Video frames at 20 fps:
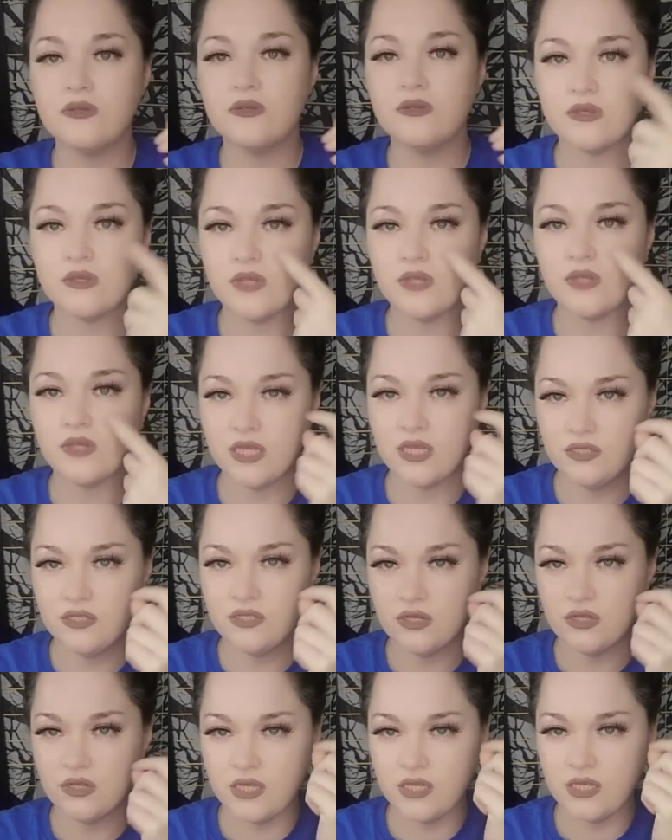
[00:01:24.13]
do like
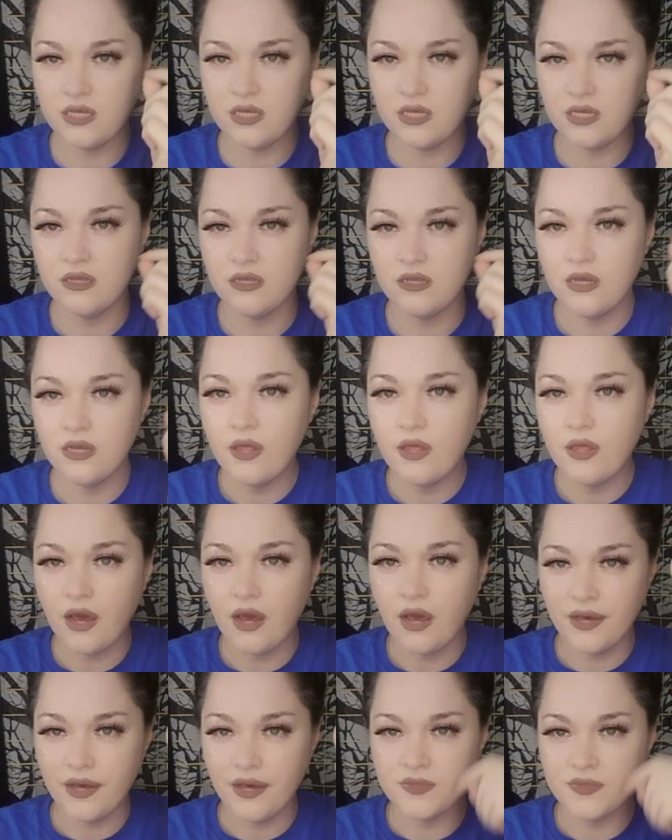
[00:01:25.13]
intricate
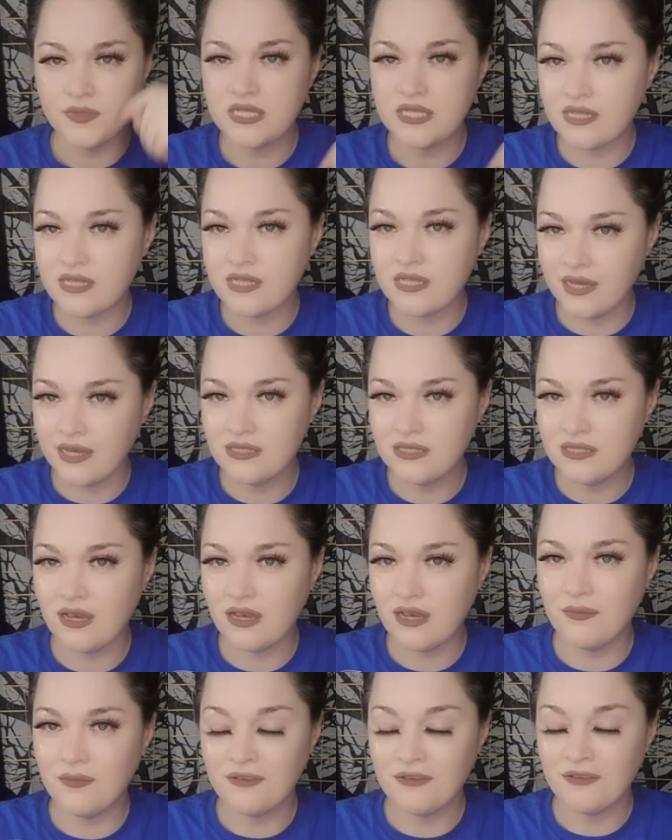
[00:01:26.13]
um, designs
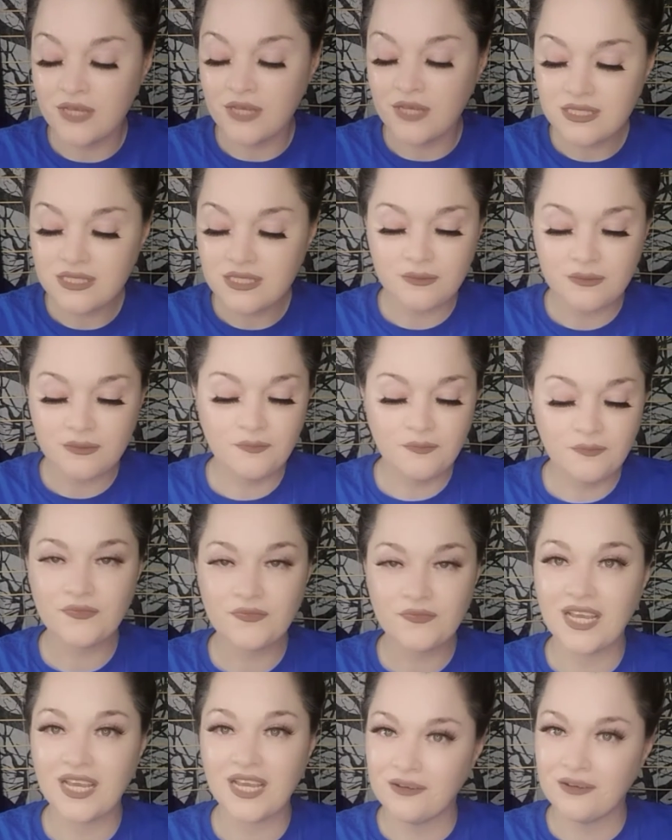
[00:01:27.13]
on my face.
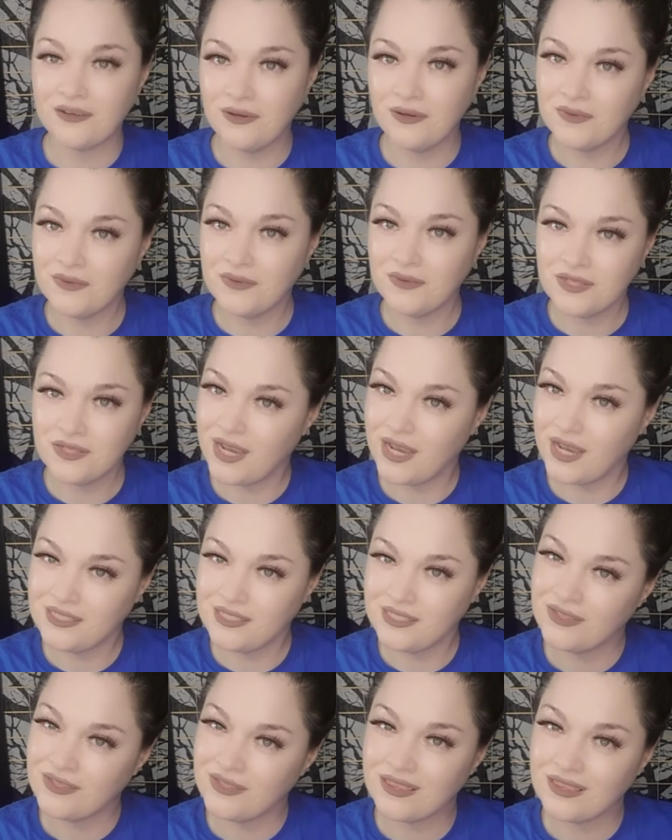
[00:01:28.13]
I don't know, I want to try
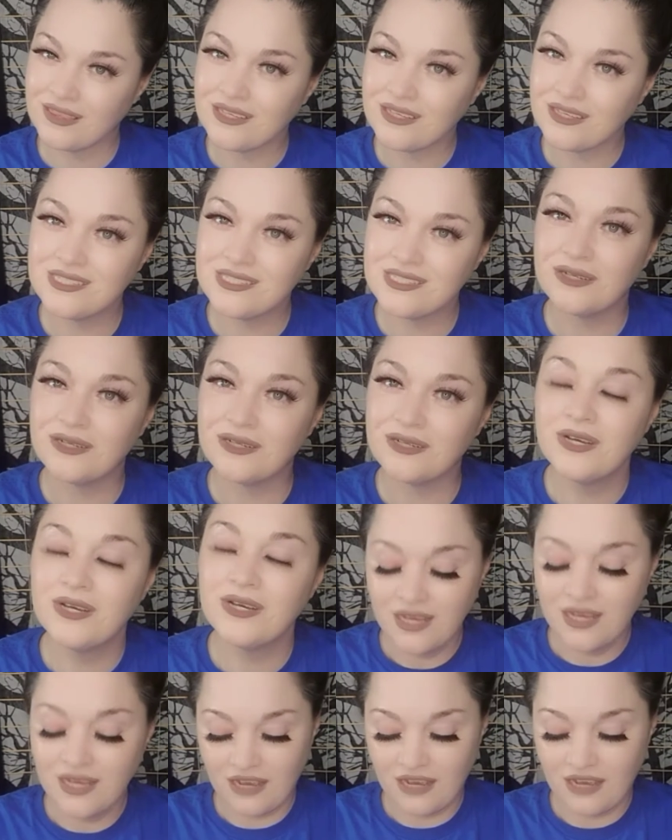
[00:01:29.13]
different things, so
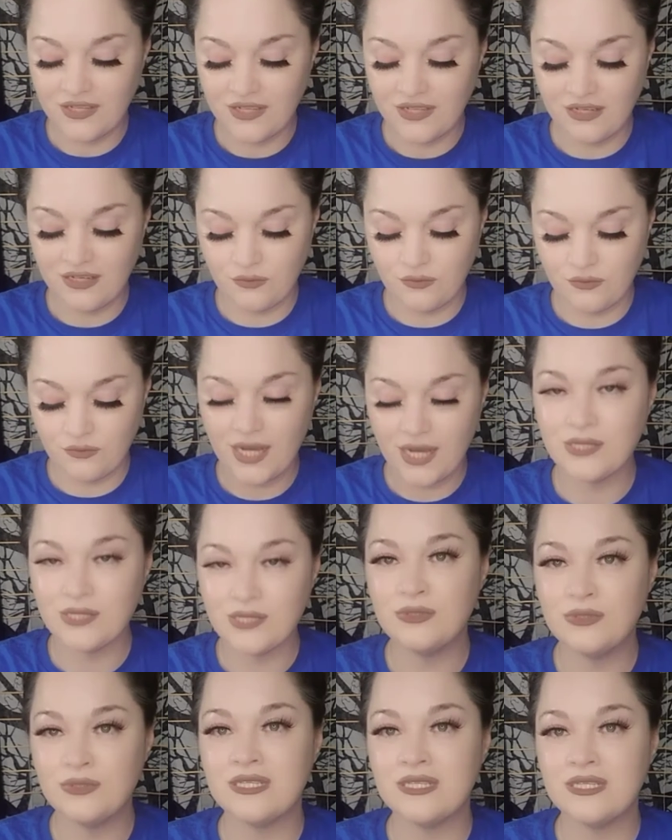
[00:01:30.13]
I figured why
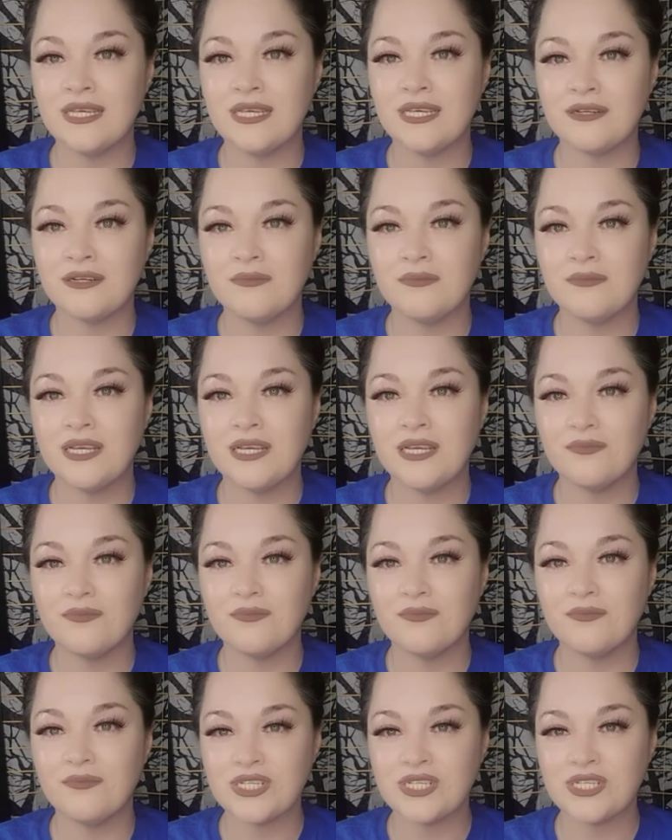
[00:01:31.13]
use the standard makeup
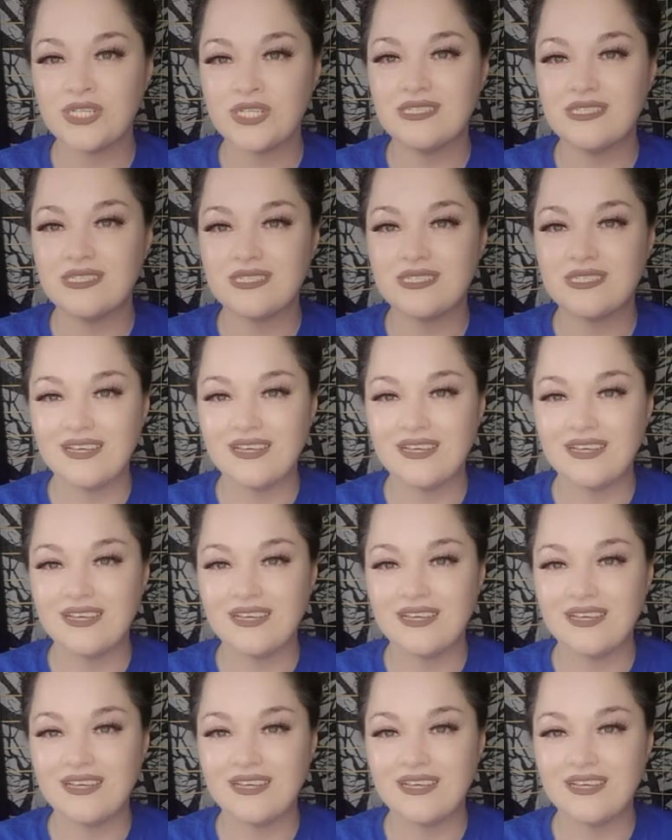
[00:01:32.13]
brushes?